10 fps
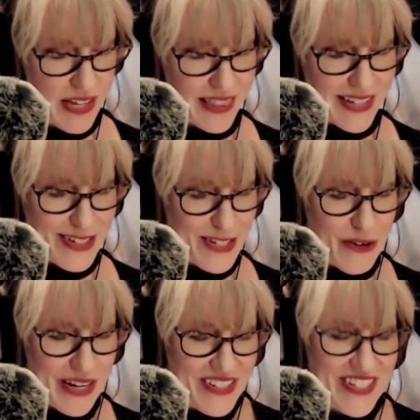There is no
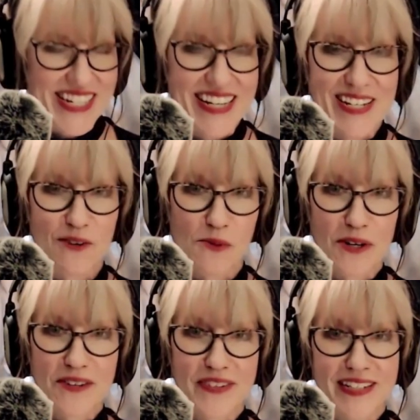understanding a
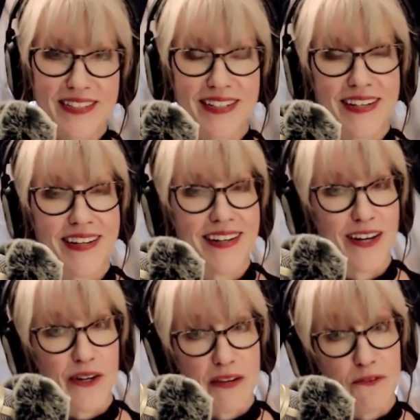word of it.
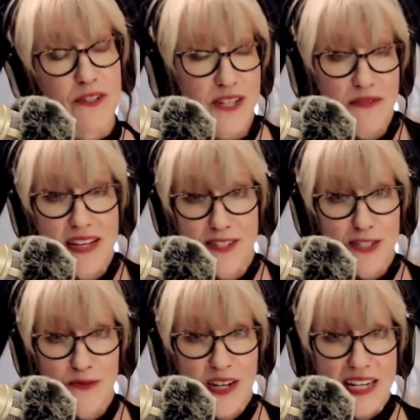Okay, first off, that's
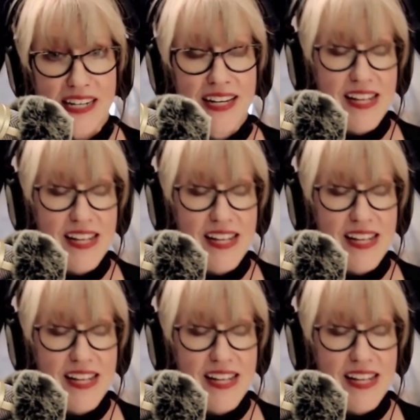just funny.